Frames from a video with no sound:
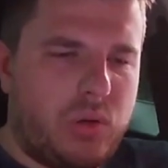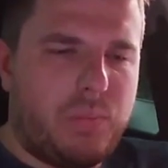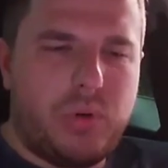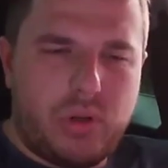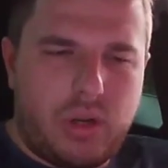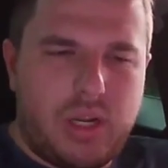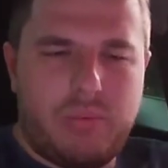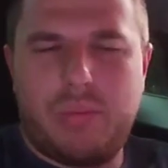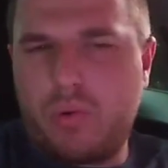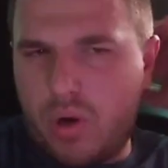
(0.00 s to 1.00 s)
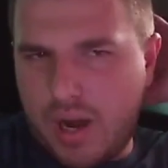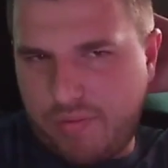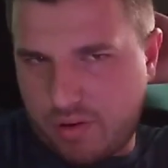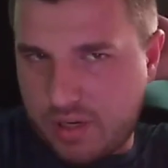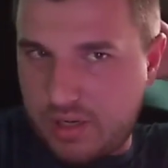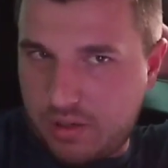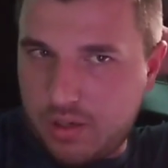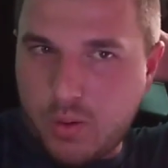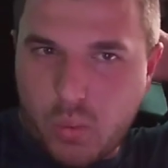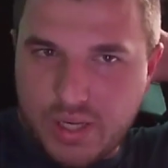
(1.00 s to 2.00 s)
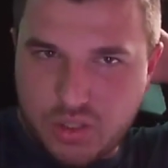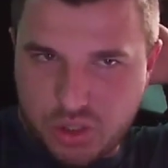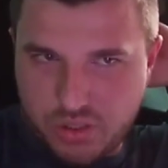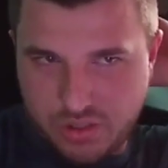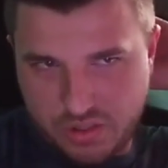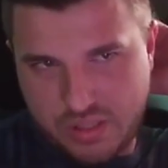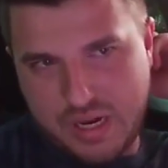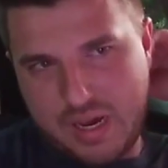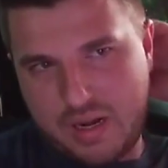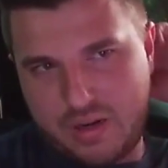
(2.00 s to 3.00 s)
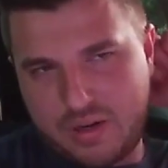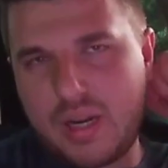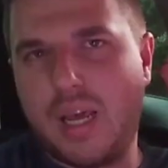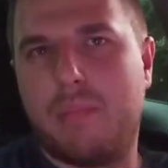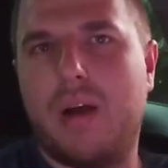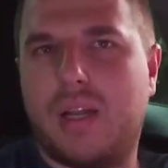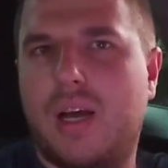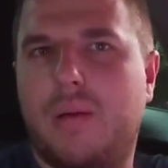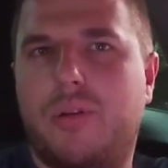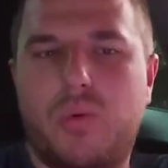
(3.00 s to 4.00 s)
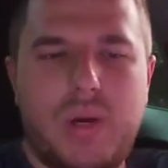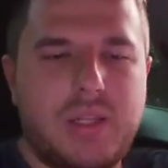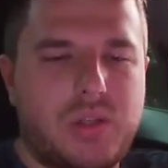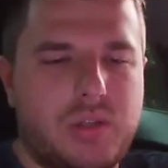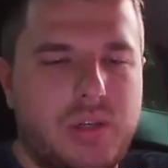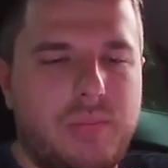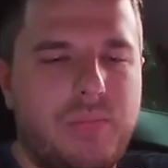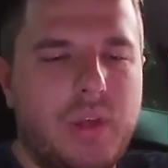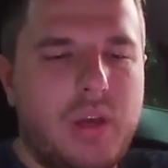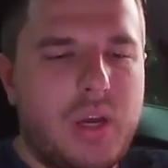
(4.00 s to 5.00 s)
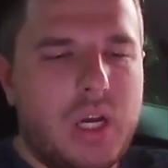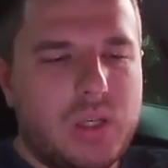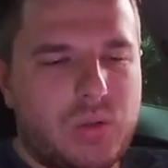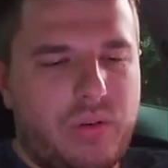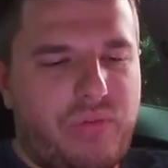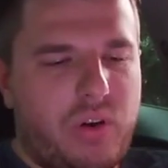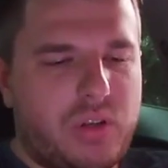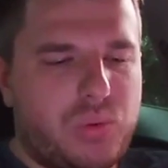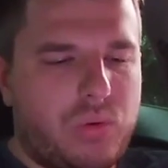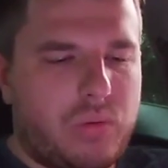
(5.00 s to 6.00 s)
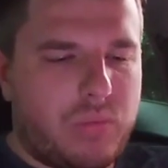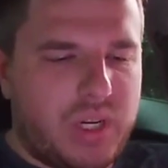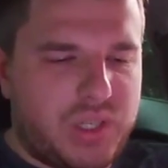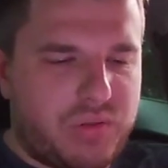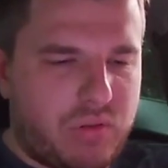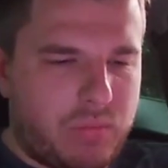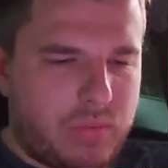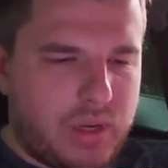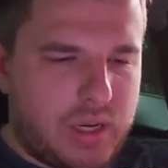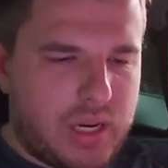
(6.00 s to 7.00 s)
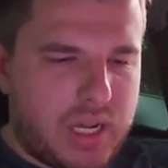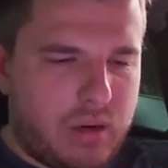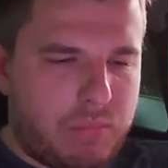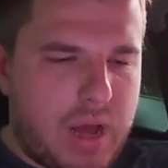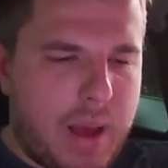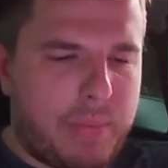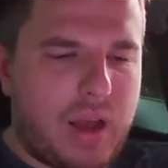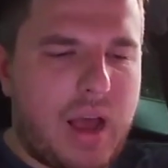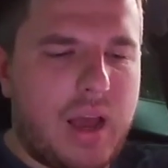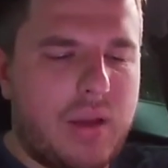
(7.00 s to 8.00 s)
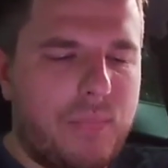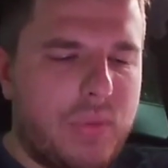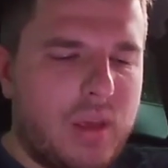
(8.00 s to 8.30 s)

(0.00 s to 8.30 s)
to put a little bit more effort in all the questions and take my time to answer them. So the first one is from Edel Papagai.